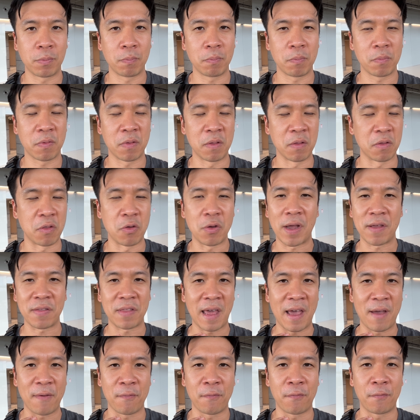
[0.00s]
since you guys
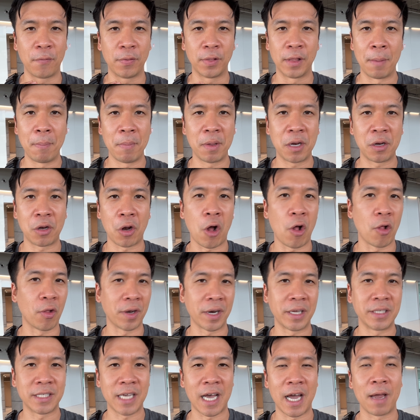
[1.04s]
have limited
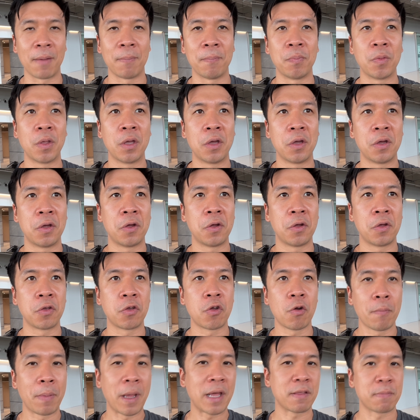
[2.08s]
holiday time,
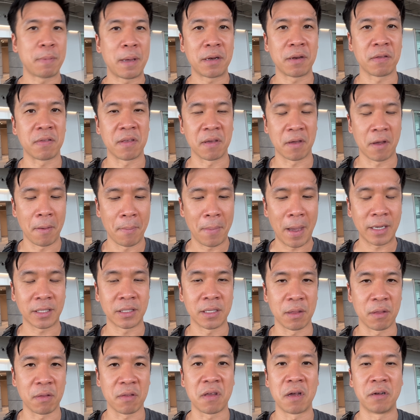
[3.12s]
your best bet is to come back to
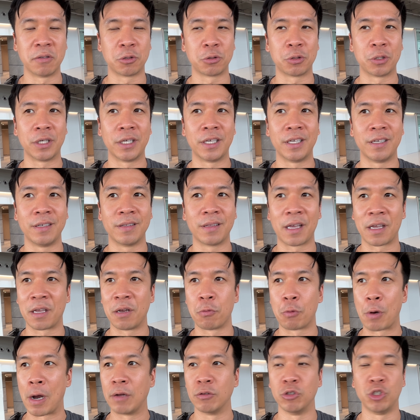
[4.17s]
this country like in
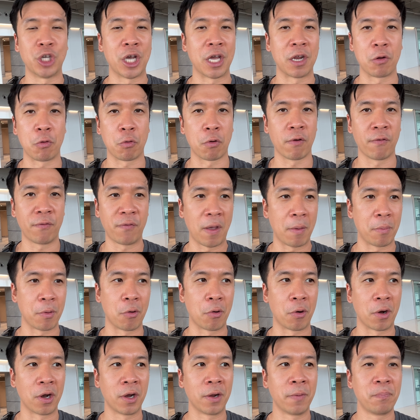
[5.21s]
around January or
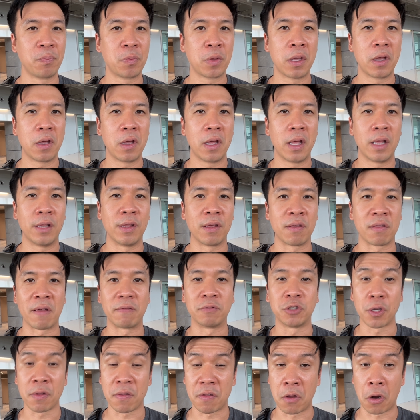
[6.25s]
February. Things have
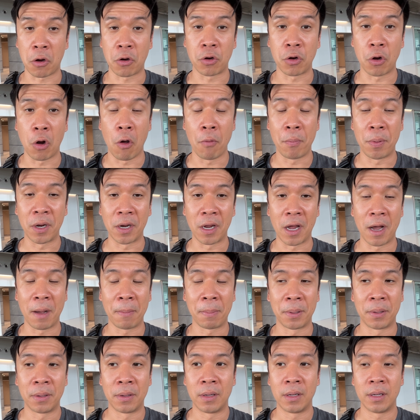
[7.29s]
just started opening up.
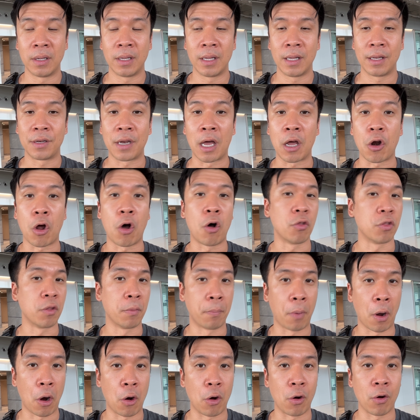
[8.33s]
Not all the
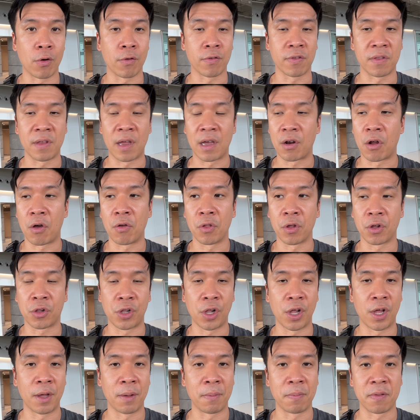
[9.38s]
bars, not all the
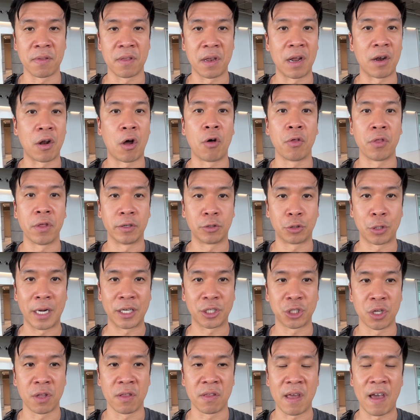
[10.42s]
clubs, not all the
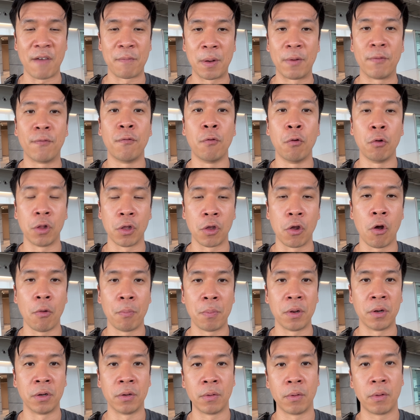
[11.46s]
attractions have been fully
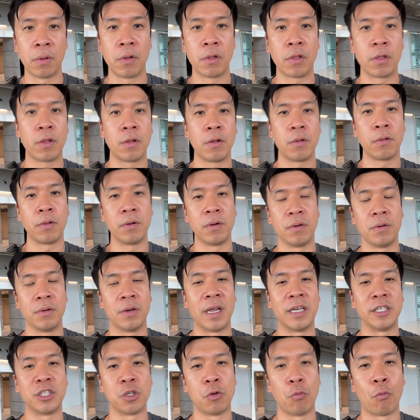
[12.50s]
open
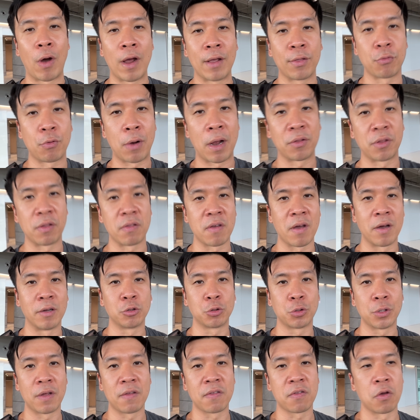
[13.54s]
nationwide throughout this
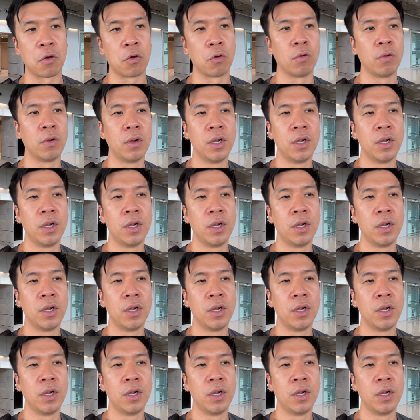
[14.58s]
country. So